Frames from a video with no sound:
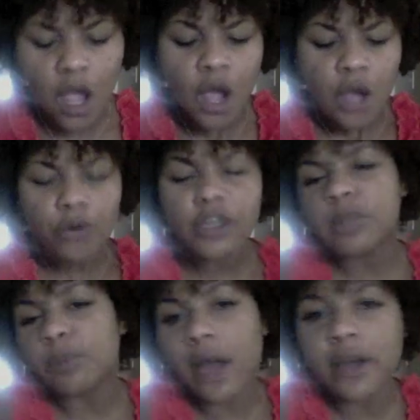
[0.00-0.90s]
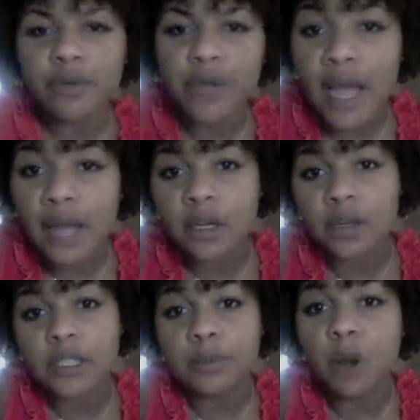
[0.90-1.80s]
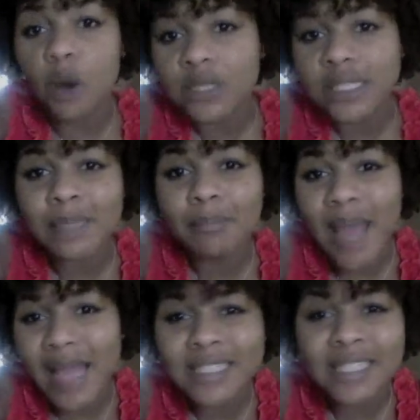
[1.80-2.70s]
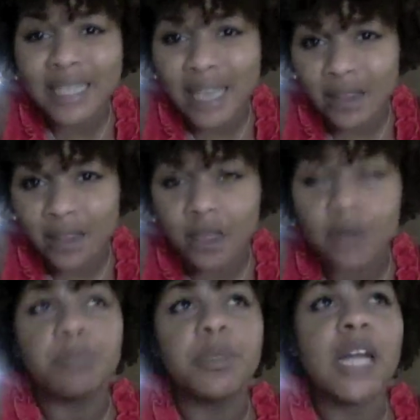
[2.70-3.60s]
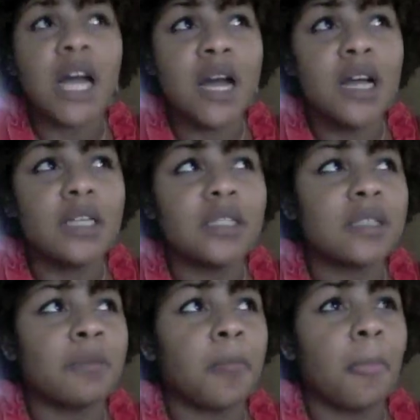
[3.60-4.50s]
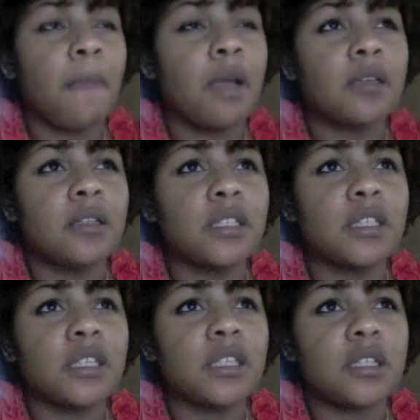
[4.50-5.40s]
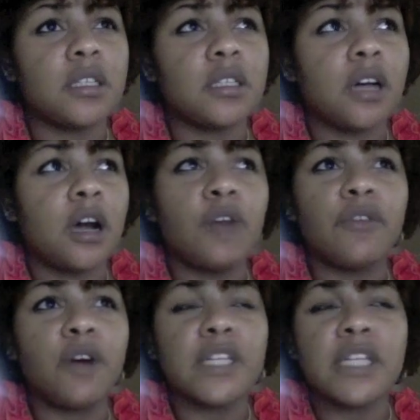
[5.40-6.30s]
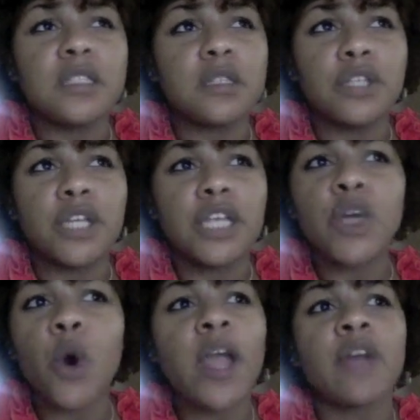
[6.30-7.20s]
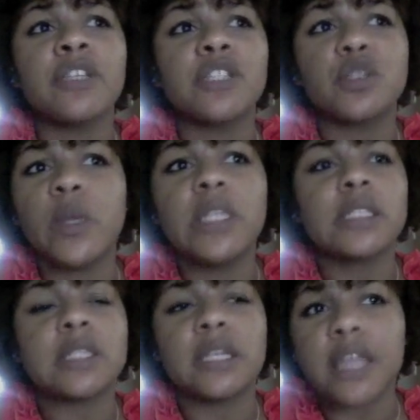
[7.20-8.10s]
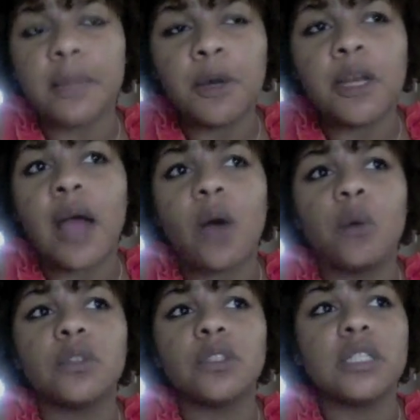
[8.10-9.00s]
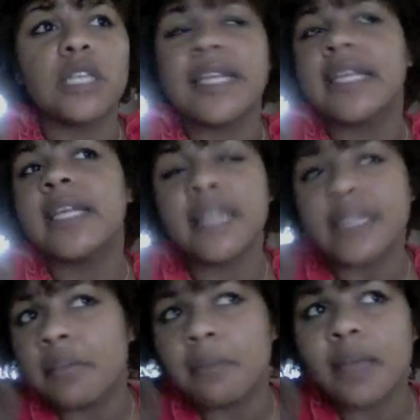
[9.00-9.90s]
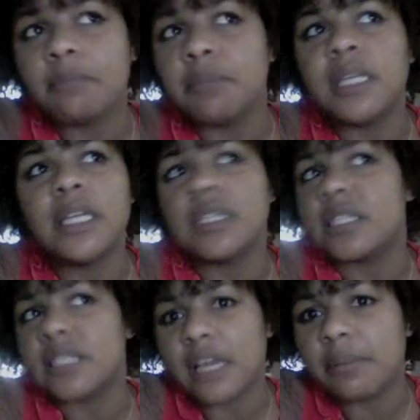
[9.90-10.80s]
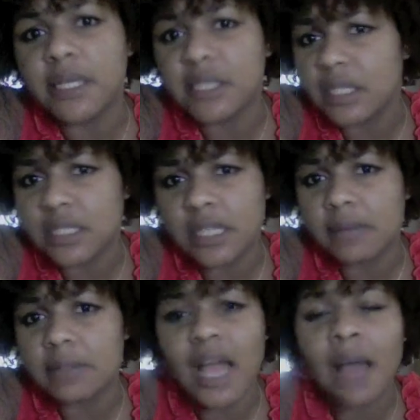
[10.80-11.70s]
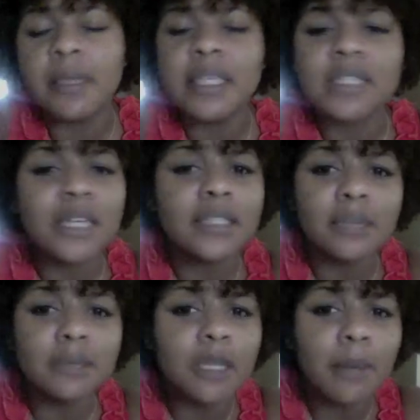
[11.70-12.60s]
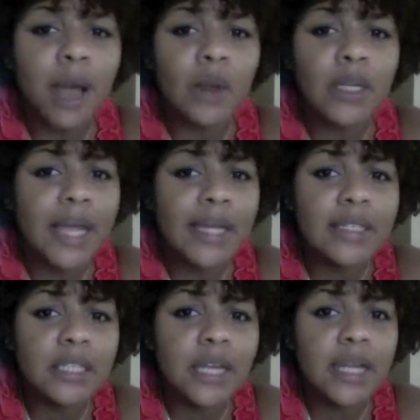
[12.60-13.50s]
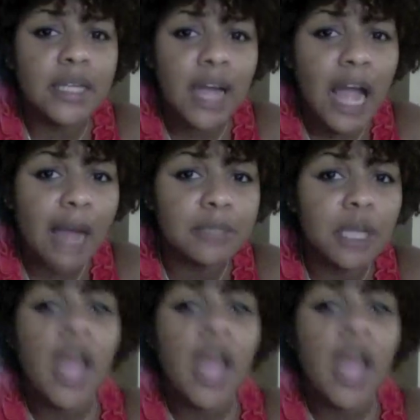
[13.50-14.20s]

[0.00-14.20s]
Chris Brown and Rihanna are supposedly back together because of these incoherent tweets that they put out, linking that they might be in the same place at the same time. He said something about landing a helicopter,